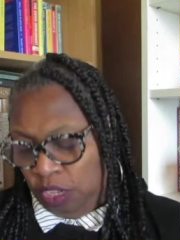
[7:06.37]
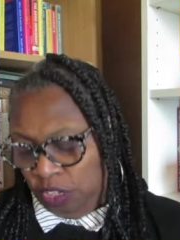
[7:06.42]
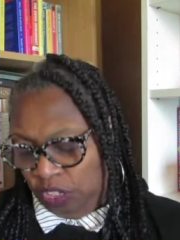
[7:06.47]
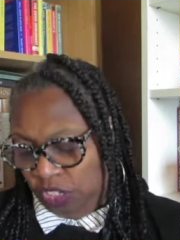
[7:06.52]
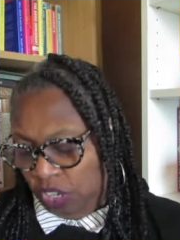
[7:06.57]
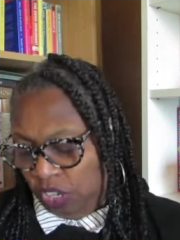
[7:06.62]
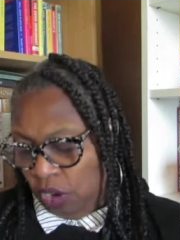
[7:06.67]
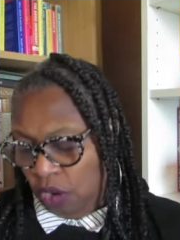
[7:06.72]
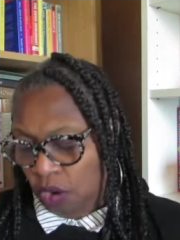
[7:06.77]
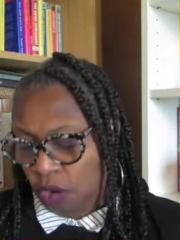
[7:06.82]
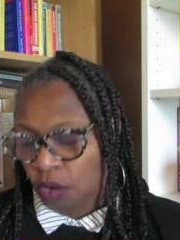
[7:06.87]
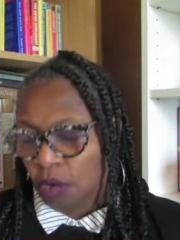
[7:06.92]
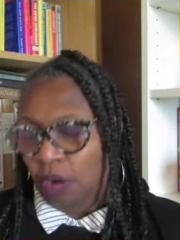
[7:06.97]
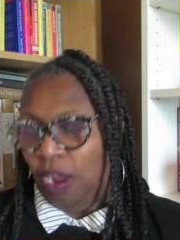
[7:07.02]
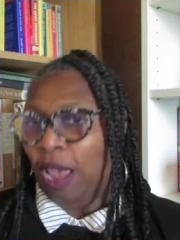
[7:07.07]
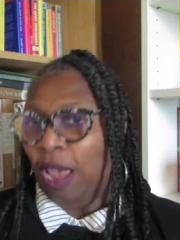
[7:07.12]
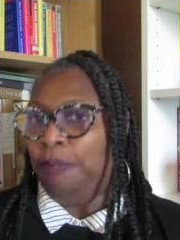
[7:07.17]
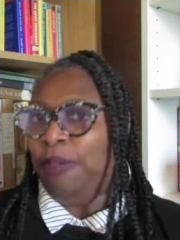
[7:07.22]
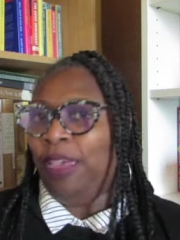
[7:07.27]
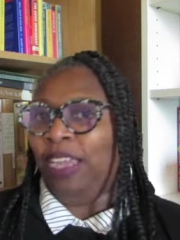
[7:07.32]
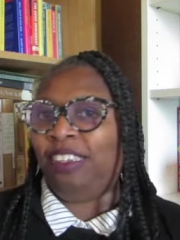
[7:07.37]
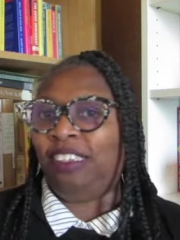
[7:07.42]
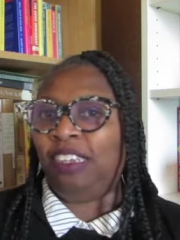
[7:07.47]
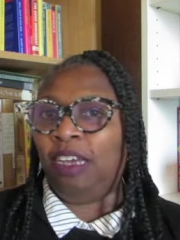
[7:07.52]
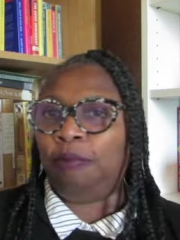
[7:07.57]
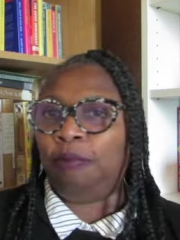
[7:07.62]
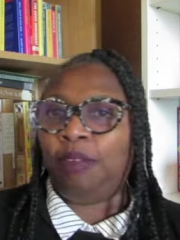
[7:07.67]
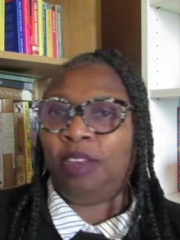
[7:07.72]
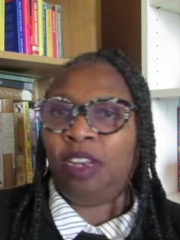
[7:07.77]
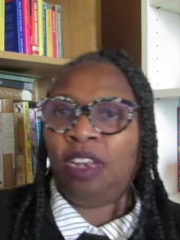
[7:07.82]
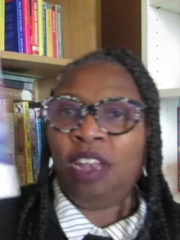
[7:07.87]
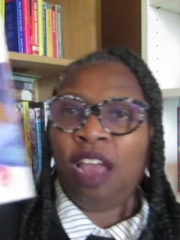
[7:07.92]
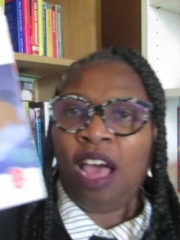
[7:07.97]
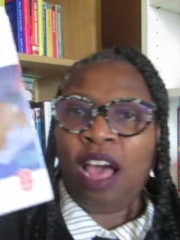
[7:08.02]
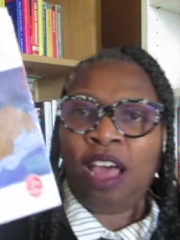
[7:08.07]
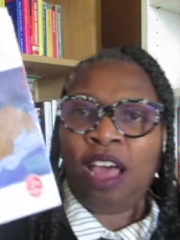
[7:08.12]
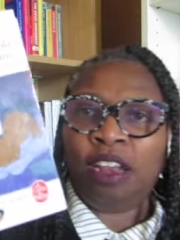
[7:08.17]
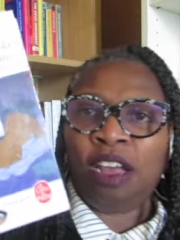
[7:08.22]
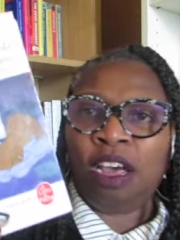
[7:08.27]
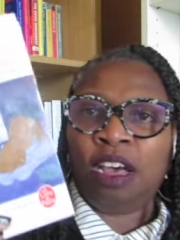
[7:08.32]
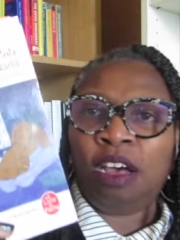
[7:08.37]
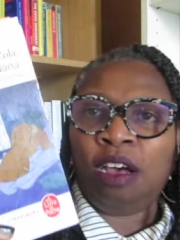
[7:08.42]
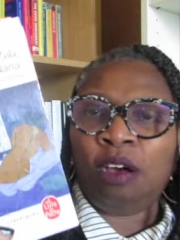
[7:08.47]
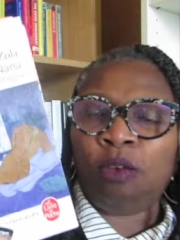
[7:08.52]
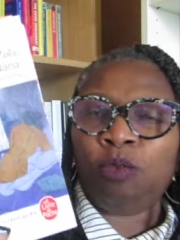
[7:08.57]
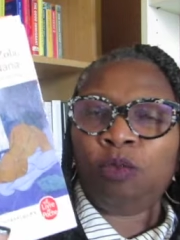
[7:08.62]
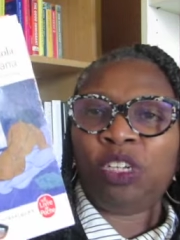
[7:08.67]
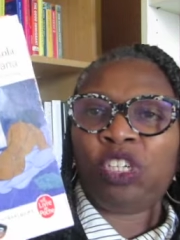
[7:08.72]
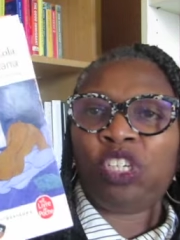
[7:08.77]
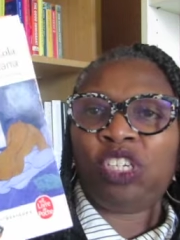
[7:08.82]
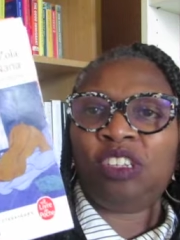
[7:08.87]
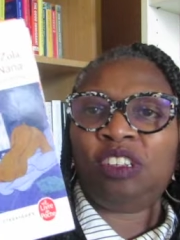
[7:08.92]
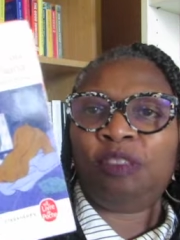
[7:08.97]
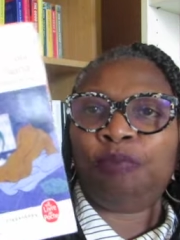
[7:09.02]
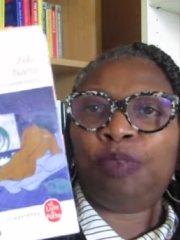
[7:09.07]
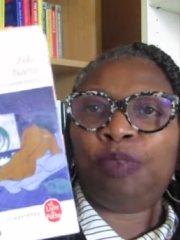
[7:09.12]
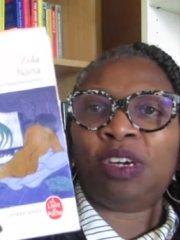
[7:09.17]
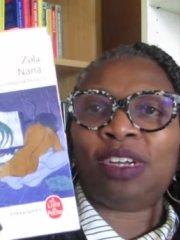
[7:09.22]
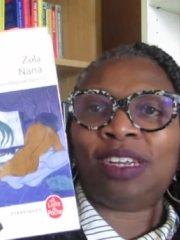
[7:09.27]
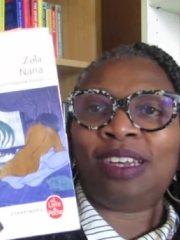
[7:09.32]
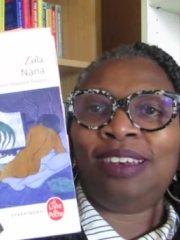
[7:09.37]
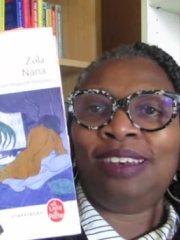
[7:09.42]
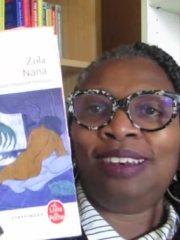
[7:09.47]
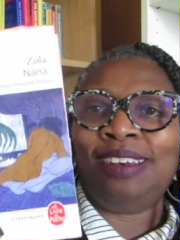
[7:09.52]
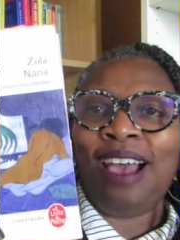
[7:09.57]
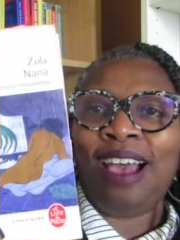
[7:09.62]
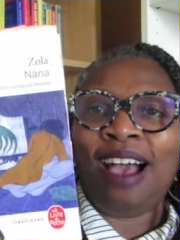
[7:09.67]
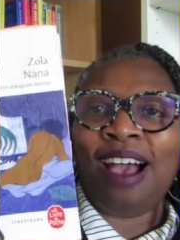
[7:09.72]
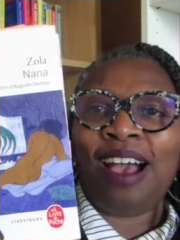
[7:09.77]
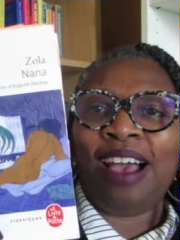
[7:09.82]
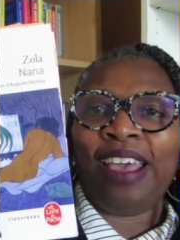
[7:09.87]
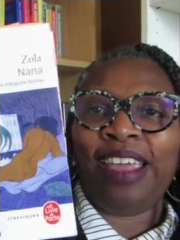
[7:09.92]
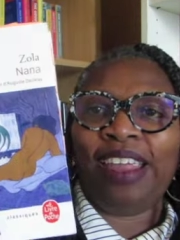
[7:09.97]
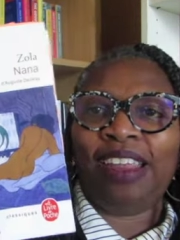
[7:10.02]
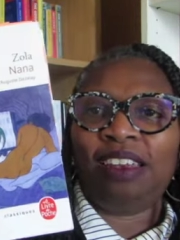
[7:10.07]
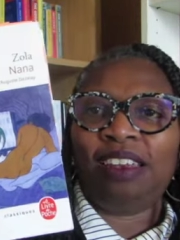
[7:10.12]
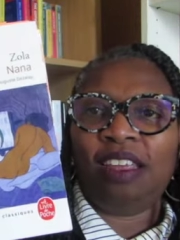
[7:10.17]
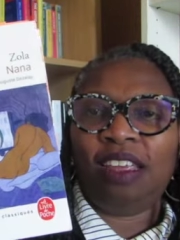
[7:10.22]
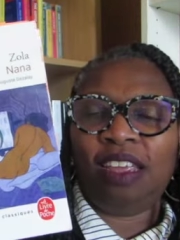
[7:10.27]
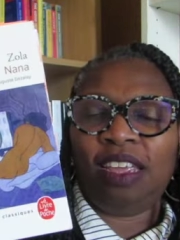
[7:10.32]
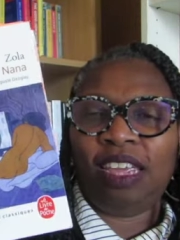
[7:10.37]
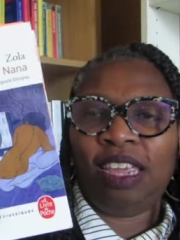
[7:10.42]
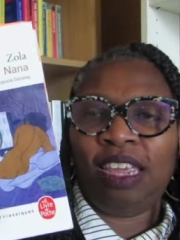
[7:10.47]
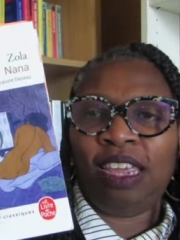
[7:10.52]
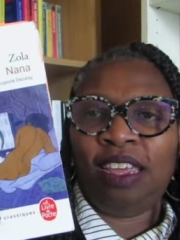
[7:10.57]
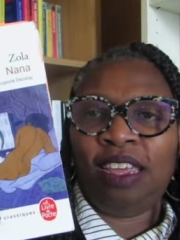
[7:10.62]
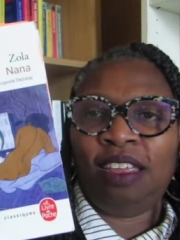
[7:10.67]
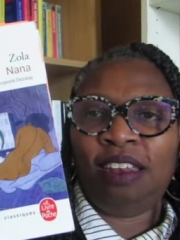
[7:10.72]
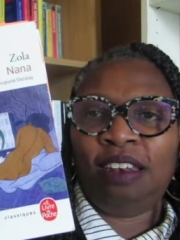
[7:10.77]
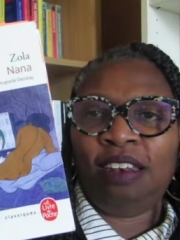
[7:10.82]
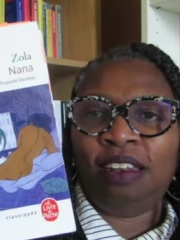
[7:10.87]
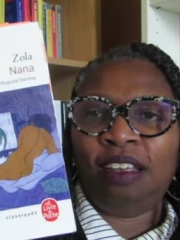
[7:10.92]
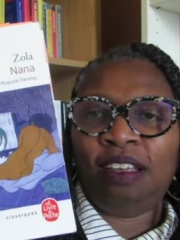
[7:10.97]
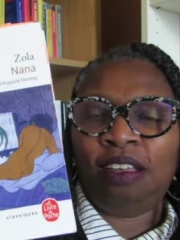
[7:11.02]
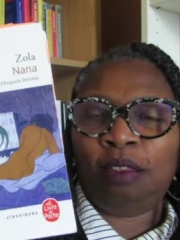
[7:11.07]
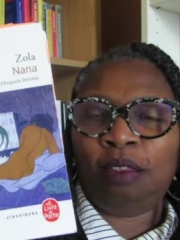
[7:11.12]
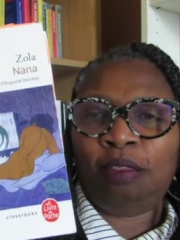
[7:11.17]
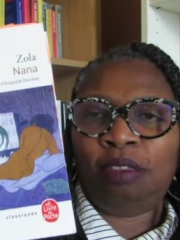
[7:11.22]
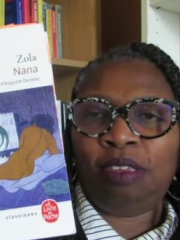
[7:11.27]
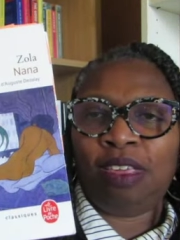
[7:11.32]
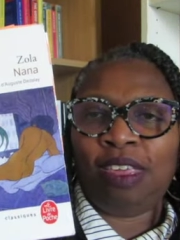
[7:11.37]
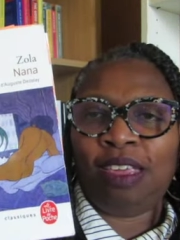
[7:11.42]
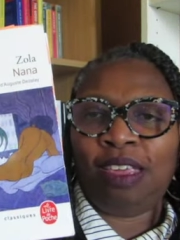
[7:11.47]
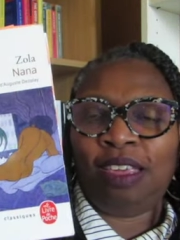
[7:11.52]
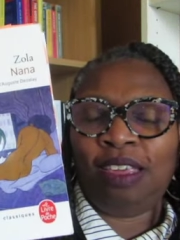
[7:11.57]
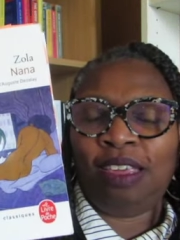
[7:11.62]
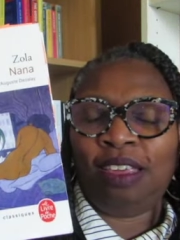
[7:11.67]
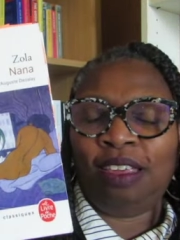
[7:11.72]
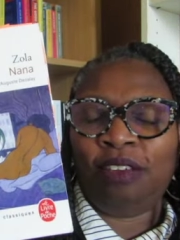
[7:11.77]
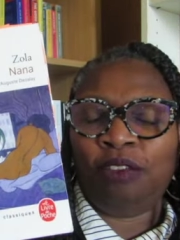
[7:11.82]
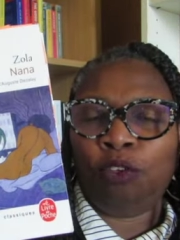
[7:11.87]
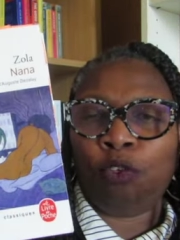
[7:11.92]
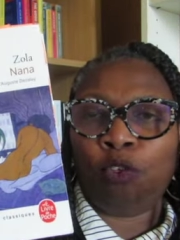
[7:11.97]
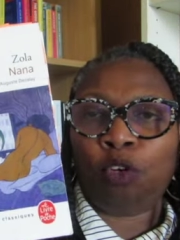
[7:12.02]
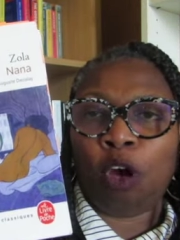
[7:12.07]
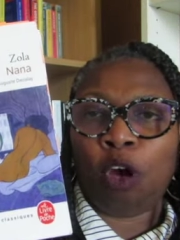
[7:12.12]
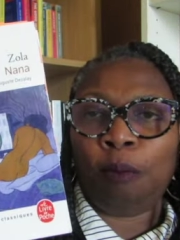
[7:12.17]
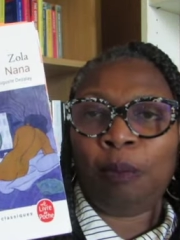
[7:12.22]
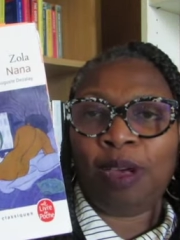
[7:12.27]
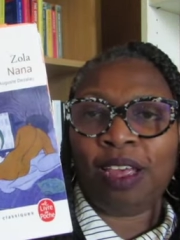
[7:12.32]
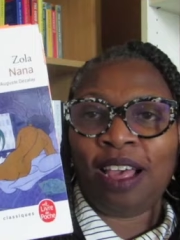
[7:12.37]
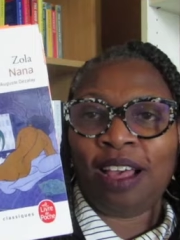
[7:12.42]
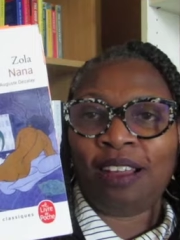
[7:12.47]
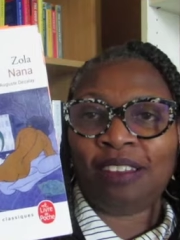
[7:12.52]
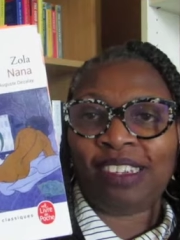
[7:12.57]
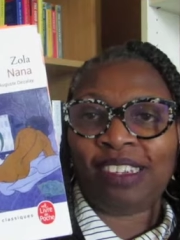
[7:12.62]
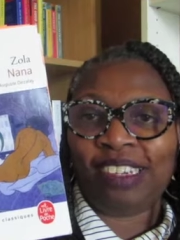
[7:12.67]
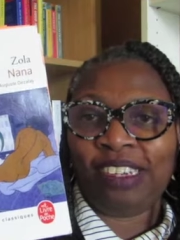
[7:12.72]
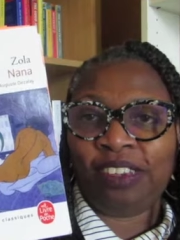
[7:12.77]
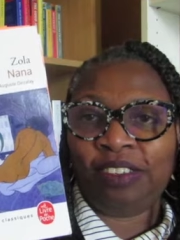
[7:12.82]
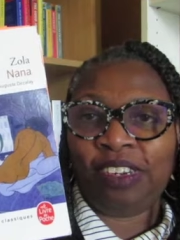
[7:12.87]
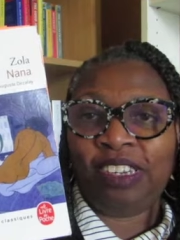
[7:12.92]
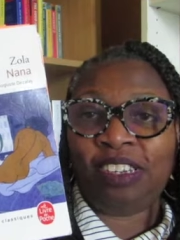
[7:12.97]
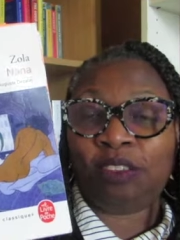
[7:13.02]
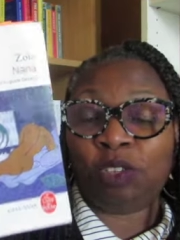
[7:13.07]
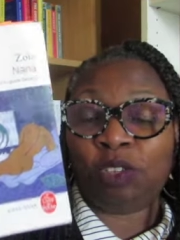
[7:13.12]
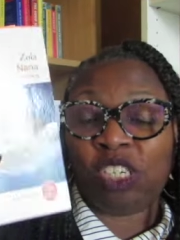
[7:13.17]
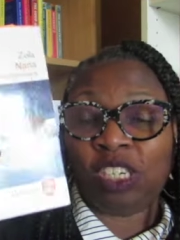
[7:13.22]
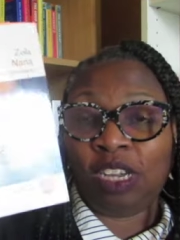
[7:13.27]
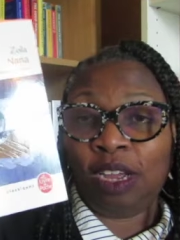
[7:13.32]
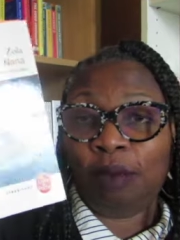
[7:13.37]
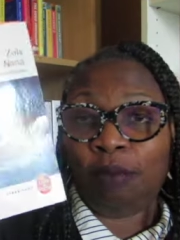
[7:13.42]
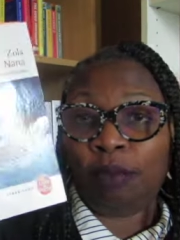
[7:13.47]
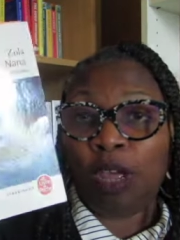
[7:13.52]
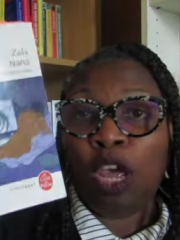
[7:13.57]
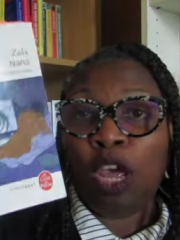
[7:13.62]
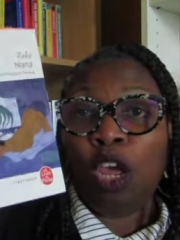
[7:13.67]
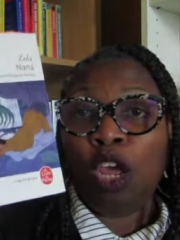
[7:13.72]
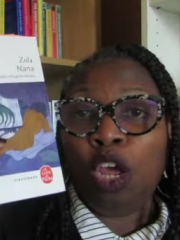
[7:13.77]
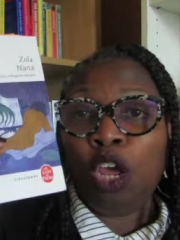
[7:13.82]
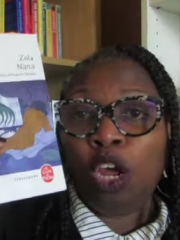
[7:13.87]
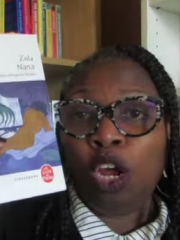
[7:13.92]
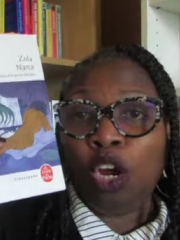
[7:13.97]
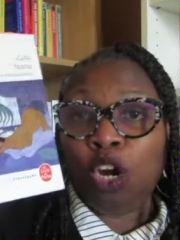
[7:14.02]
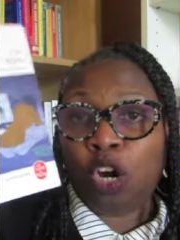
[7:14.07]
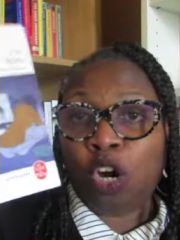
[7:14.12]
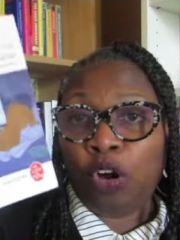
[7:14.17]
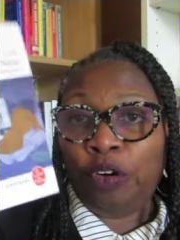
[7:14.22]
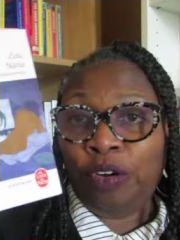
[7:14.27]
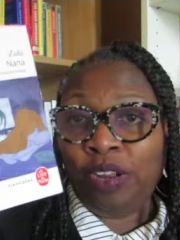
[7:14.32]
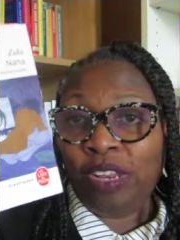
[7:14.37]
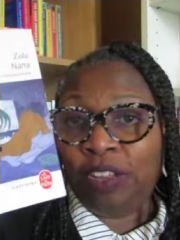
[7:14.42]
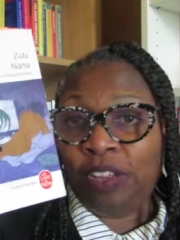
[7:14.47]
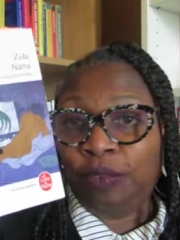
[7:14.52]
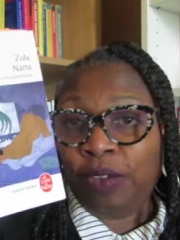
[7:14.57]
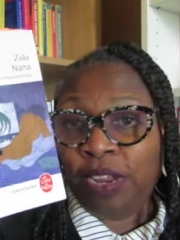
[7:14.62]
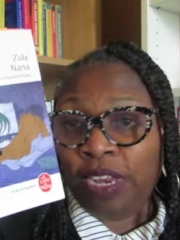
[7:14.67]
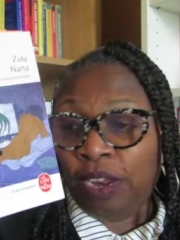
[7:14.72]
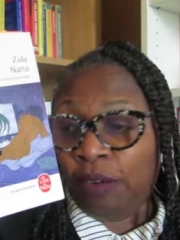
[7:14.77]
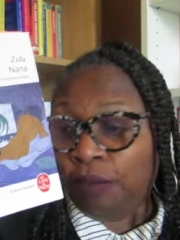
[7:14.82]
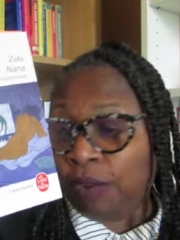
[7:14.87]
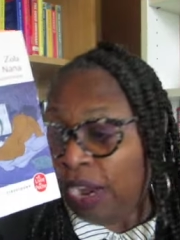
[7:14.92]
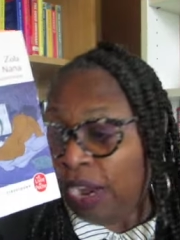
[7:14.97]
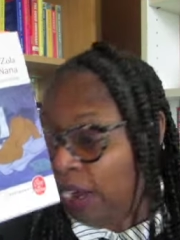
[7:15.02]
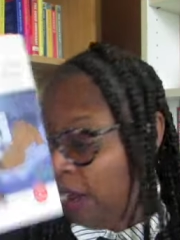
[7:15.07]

So I picked up Nana, which is book nine in the Rougon-Macquart series, which I'm currently reading right